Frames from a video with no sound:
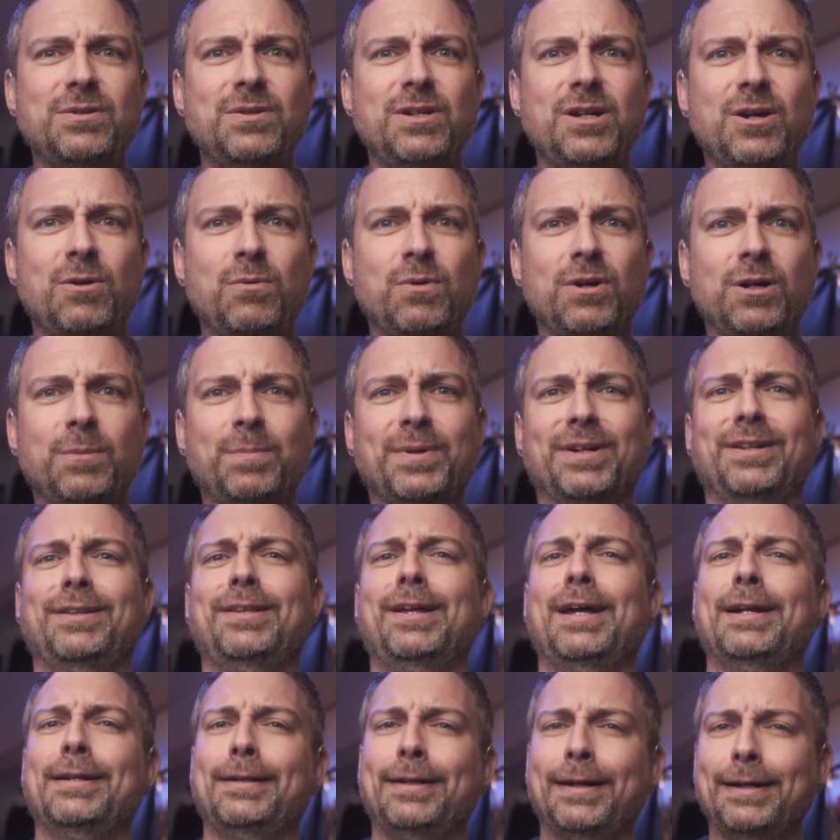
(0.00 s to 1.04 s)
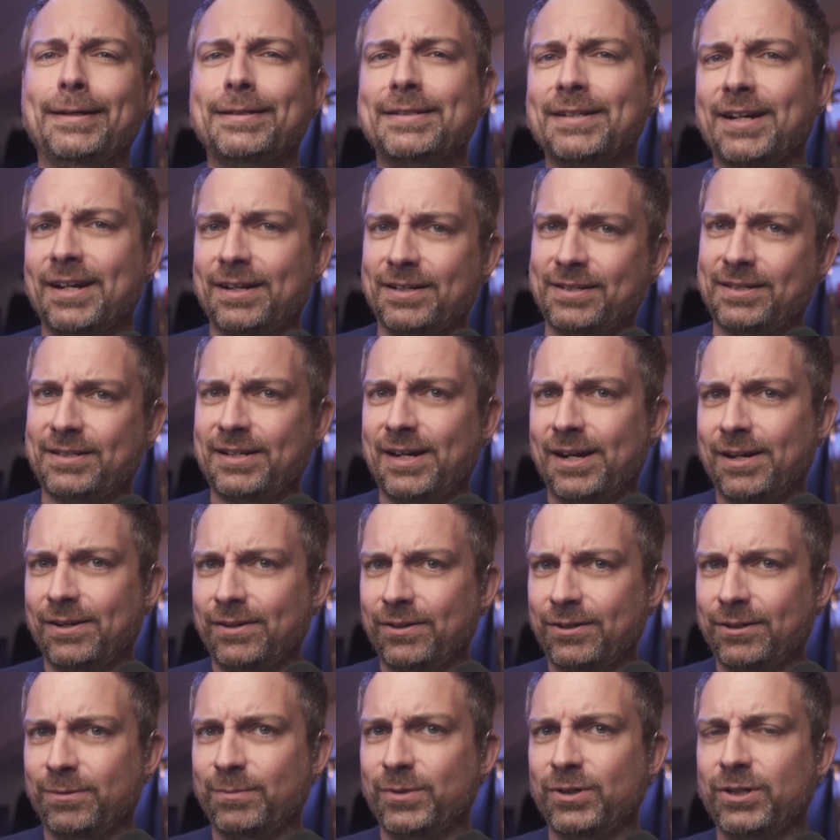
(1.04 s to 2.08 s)
studio work, but a lot of like doc
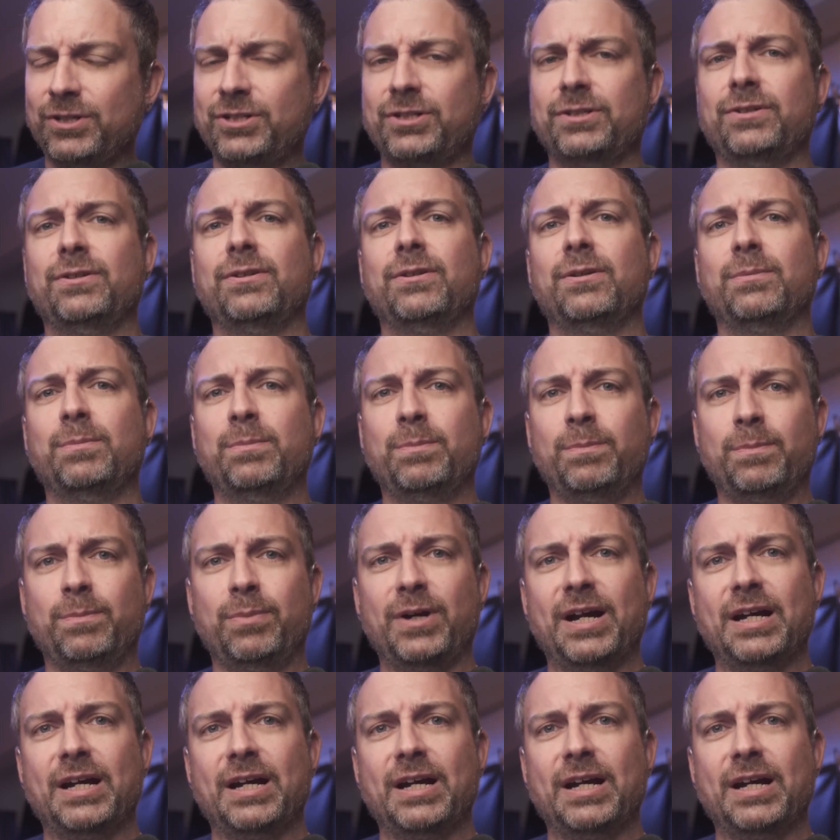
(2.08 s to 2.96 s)
style, commercial